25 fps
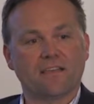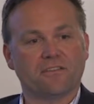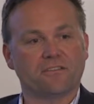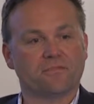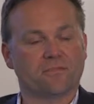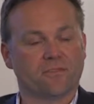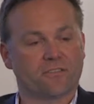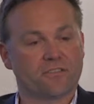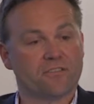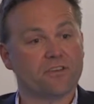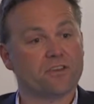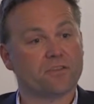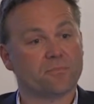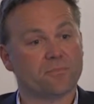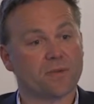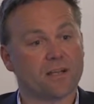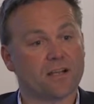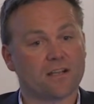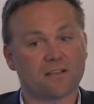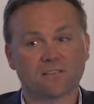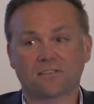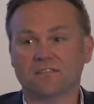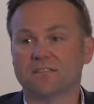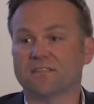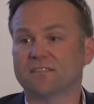your
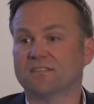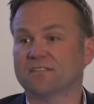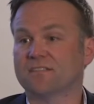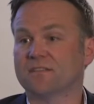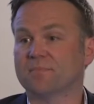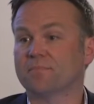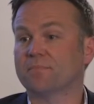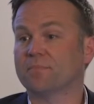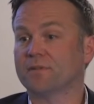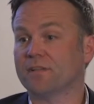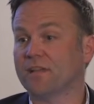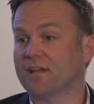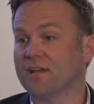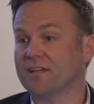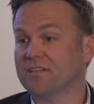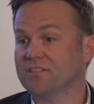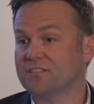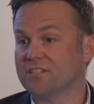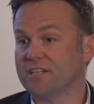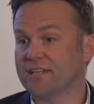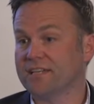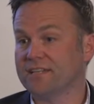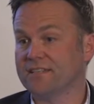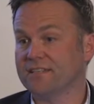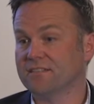third-party supply
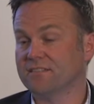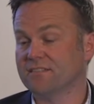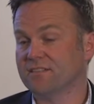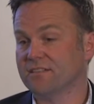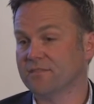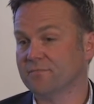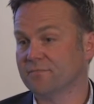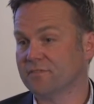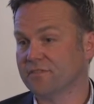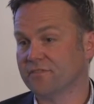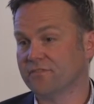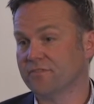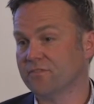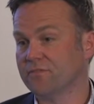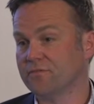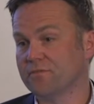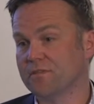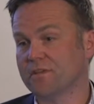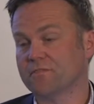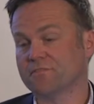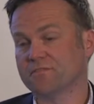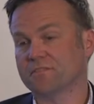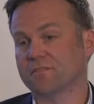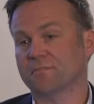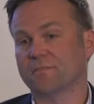chain in terms of who
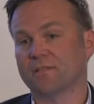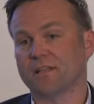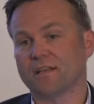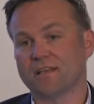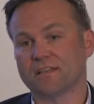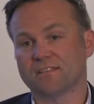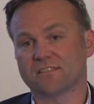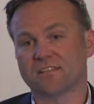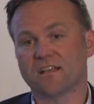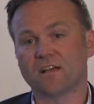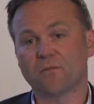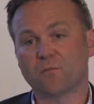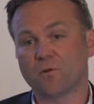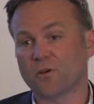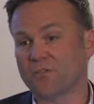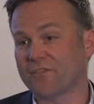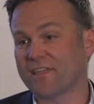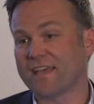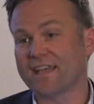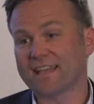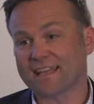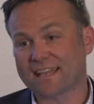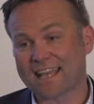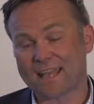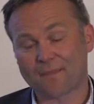those suppliers are, what
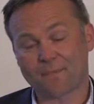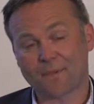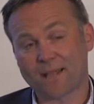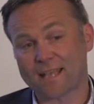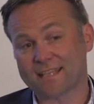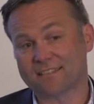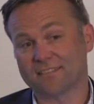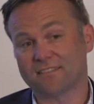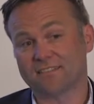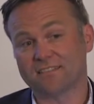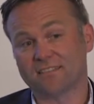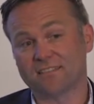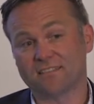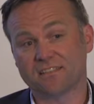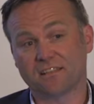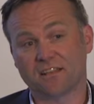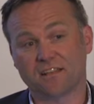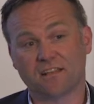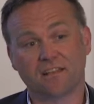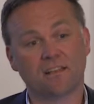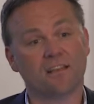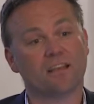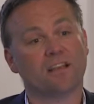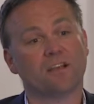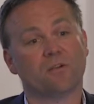their capacities
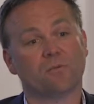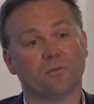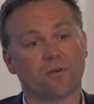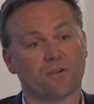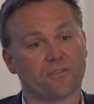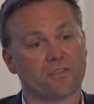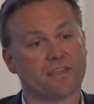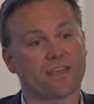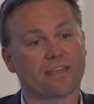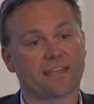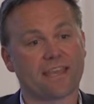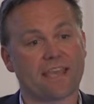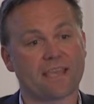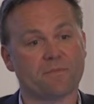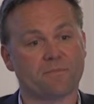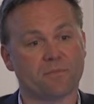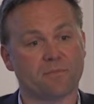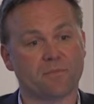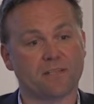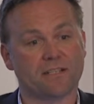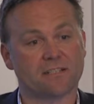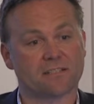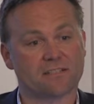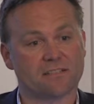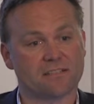are, what their
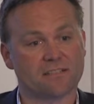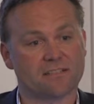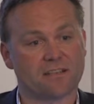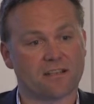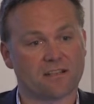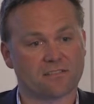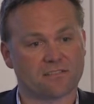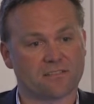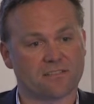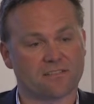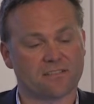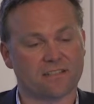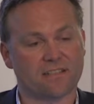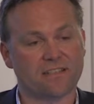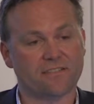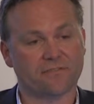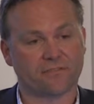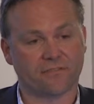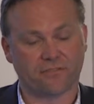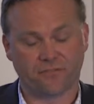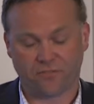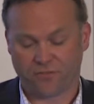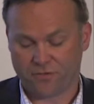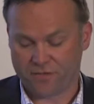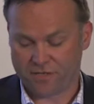capabilities are to
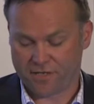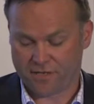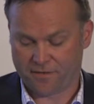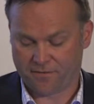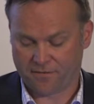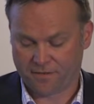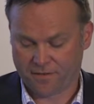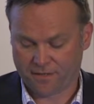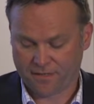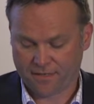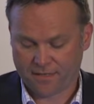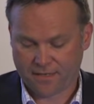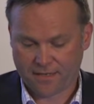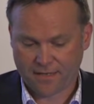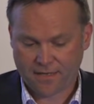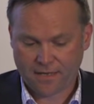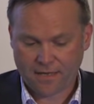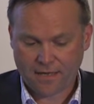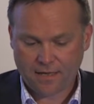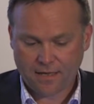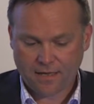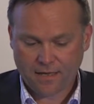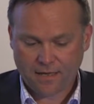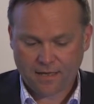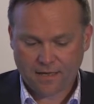deliver for you.
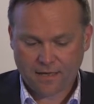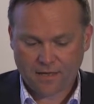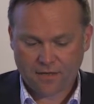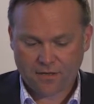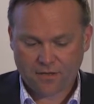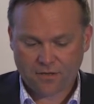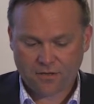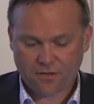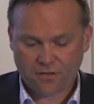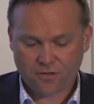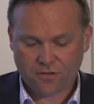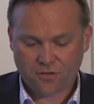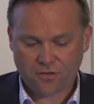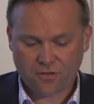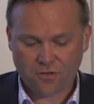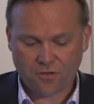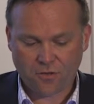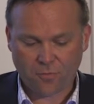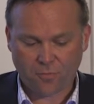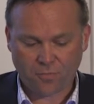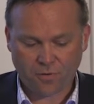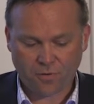You're